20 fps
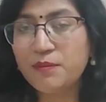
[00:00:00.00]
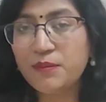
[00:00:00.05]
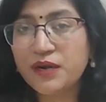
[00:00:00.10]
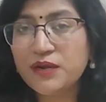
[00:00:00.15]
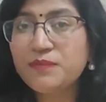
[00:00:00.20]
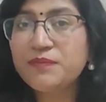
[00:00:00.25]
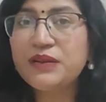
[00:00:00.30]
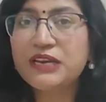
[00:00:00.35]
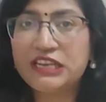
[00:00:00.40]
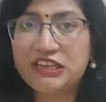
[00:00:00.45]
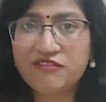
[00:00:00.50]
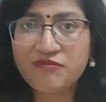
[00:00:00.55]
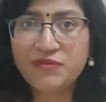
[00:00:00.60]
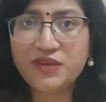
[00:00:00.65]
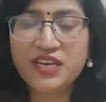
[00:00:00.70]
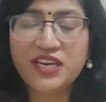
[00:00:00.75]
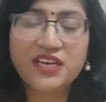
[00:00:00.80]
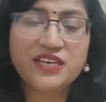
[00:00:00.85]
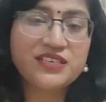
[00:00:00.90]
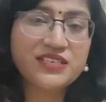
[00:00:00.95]
but believe
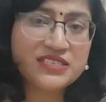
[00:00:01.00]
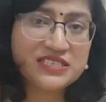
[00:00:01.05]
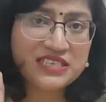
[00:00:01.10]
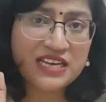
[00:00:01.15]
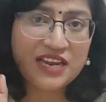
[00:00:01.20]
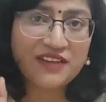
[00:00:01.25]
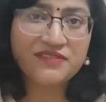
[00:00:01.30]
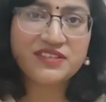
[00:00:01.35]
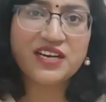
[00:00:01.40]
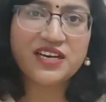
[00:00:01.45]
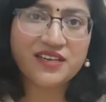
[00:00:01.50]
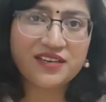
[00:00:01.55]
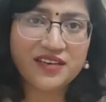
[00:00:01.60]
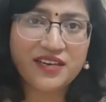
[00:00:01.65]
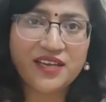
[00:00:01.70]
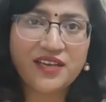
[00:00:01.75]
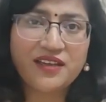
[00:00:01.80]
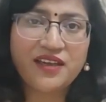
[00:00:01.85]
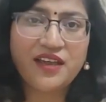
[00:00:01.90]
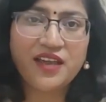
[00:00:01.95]
me, it is
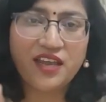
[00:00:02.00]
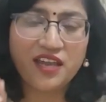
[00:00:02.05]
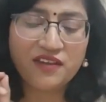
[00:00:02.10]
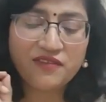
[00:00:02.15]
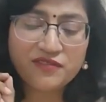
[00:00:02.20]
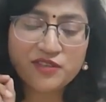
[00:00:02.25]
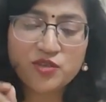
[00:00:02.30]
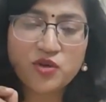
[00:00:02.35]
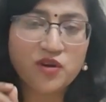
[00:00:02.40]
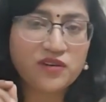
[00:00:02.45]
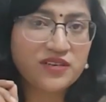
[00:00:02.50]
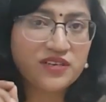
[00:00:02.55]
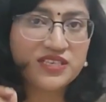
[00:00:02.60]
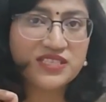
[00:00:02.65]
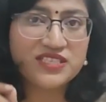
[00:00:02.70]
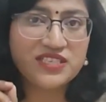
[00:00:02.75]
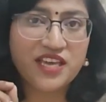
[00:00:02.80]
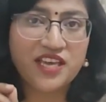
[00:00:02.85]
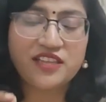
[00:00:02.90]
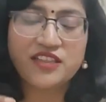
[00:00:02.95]
life-threatening. If the doctor
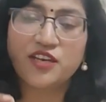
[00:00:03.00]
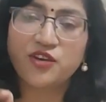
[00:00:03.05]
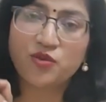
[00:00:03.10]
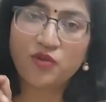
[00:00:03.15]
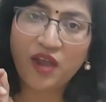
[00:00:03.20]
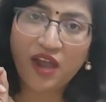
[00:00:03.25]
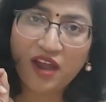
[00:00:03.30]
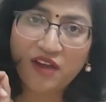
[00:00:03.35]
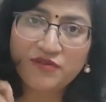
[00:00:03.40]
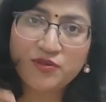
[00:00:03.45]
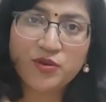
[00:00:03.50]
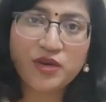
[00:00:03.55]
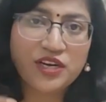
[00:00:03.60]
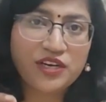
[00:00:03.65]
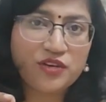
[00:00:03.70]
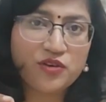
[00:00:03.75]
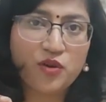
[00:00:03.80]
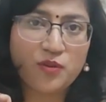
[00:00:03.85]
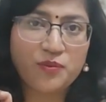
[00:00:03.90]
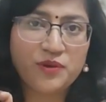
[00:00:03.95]
is saying that you have to
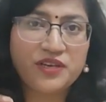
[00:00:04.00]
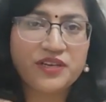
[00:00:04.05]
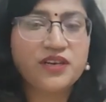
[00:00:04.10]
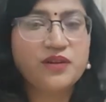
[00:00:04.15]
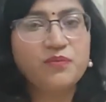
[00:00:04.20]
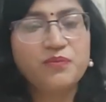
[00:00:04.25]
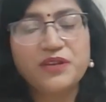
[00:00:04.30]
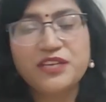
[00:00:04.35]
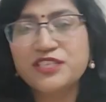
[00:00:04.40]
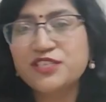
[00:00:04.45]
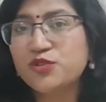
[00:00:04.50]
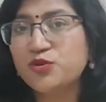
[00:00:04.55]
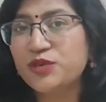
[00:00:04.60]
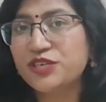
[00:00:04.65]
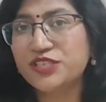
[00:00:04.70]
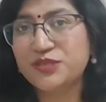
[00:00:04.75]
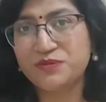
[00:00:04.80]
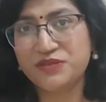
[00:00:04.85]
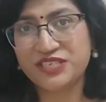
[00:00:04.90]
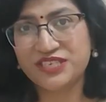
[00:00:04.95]
get it operated, please
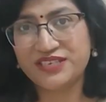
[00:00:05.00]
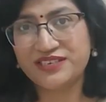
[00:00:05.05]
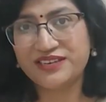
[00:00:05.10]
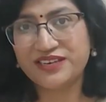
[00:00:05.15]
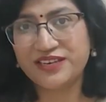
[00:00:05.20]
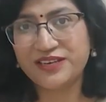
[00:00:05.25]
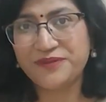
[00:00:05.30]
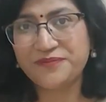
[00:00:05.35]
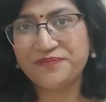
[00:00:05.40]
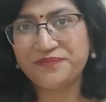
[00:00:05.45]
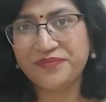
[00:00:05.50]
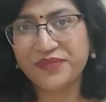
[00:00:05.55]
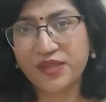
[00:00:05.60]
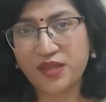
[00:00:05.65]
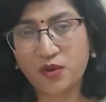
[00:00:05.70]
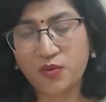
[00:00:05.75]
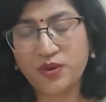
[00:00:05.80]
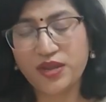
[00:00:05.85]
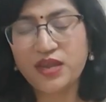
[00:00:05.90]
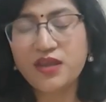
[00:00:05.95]
do it immediately.
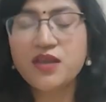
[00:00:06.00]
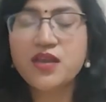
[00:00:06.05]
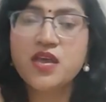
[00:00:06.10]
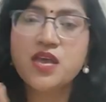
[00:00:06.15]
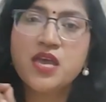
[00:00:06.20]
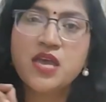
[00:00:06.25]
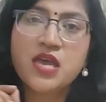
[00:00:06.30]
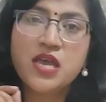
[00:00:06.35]
Okay,